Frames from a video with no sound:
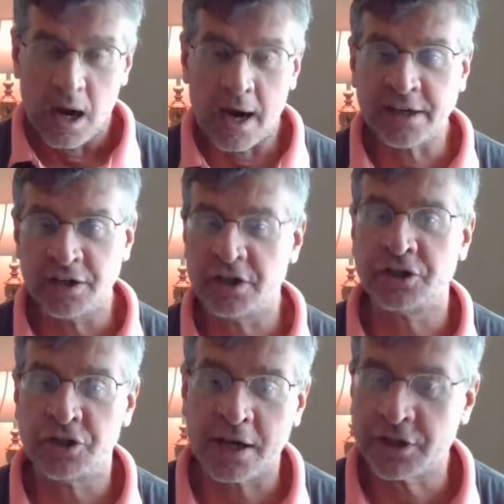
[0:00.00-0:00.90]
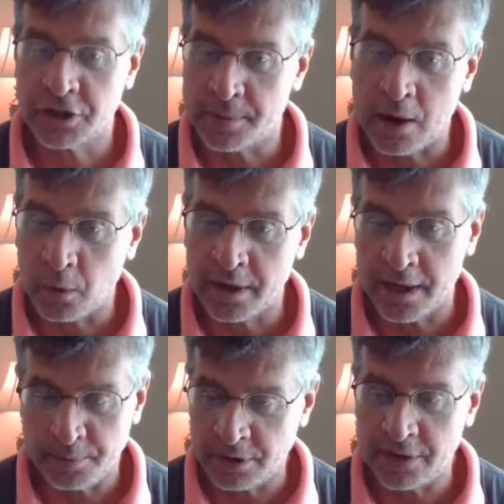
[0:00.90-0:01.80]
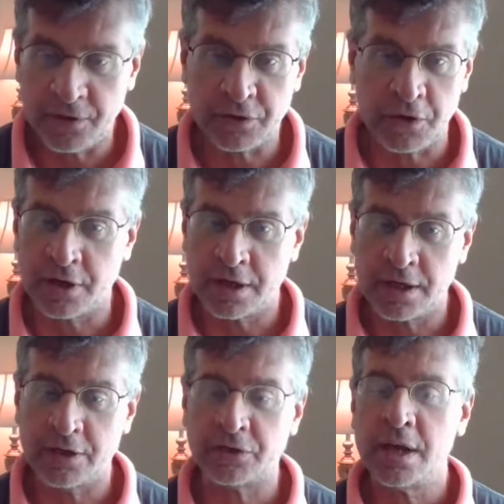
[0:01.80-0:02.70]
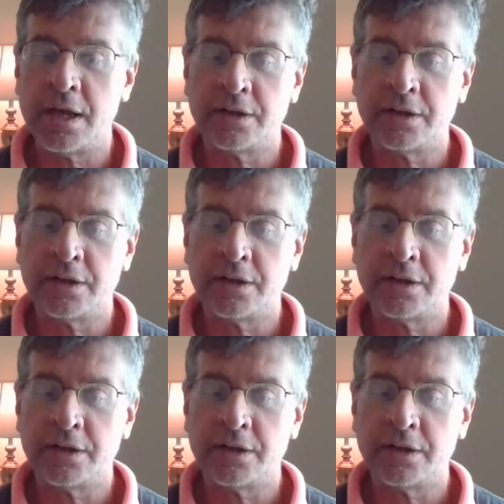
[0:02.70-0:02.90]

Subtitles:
I can conjecture about what I believe eternity is.